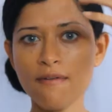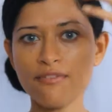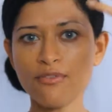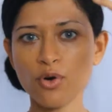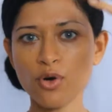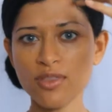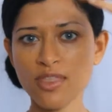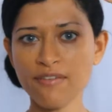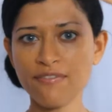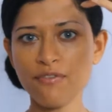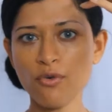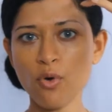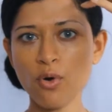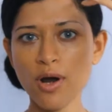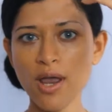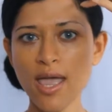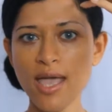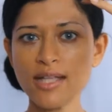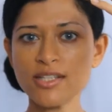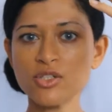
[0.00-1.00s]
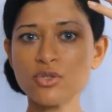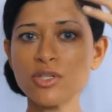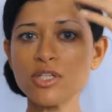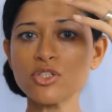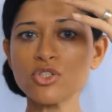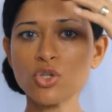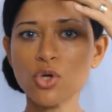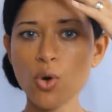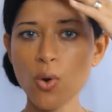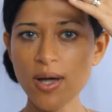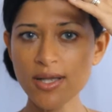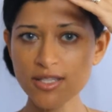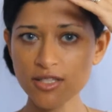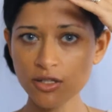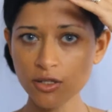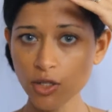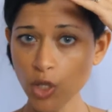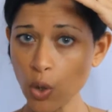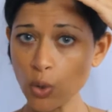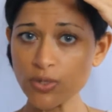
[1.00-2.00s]
For the forehead, you need to go as
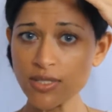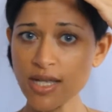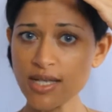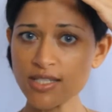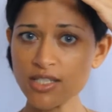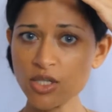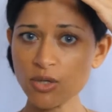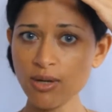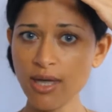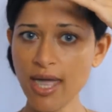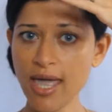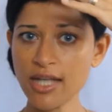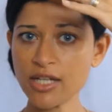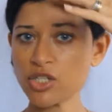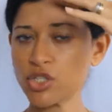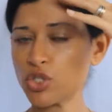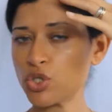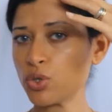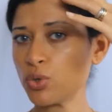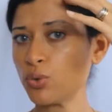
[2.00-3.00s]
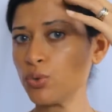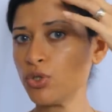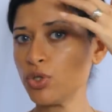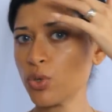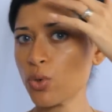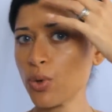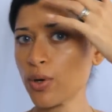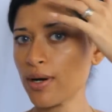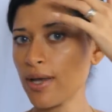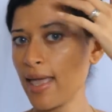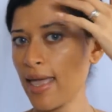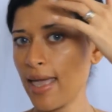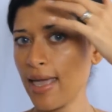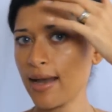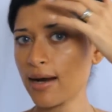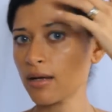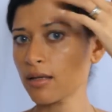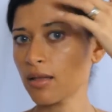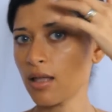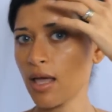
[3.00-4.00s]
close as you can to your
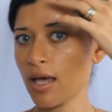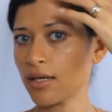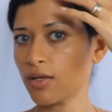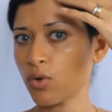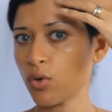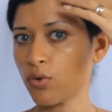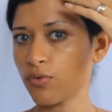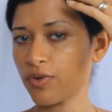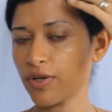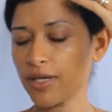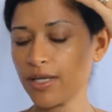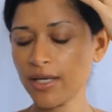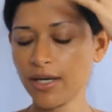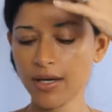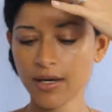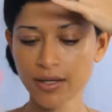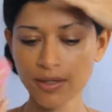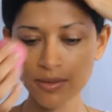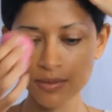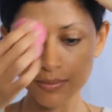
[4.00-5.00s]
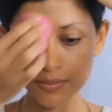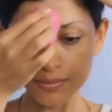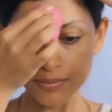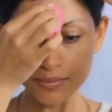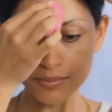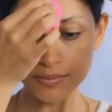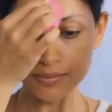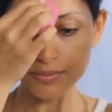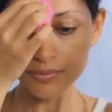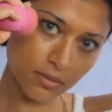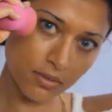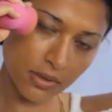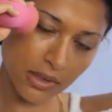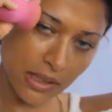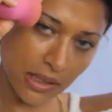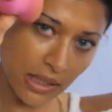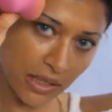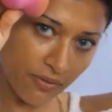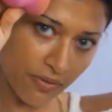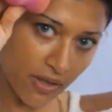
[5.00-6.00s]
hairline over here,
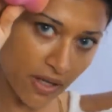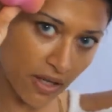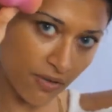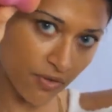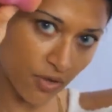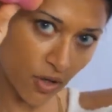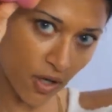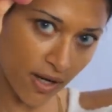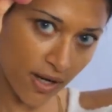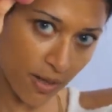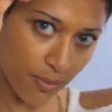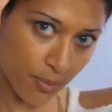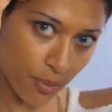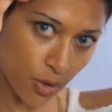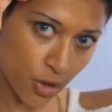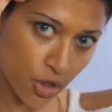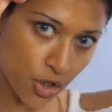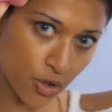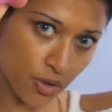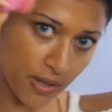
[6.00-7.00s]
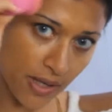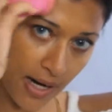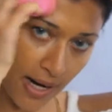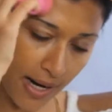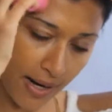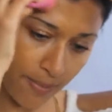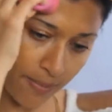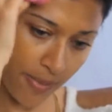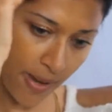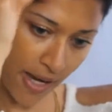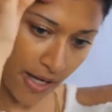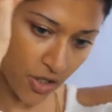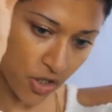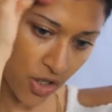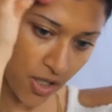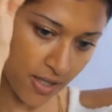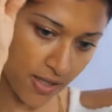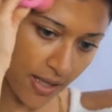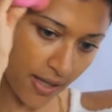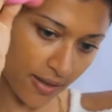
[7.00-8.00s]
even if you're gonna push your hair back
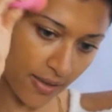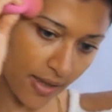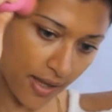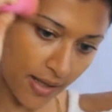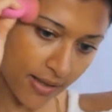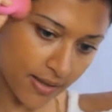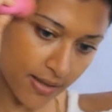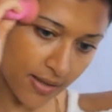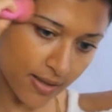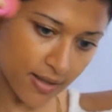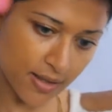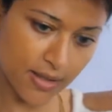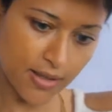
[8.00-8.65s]
just like that.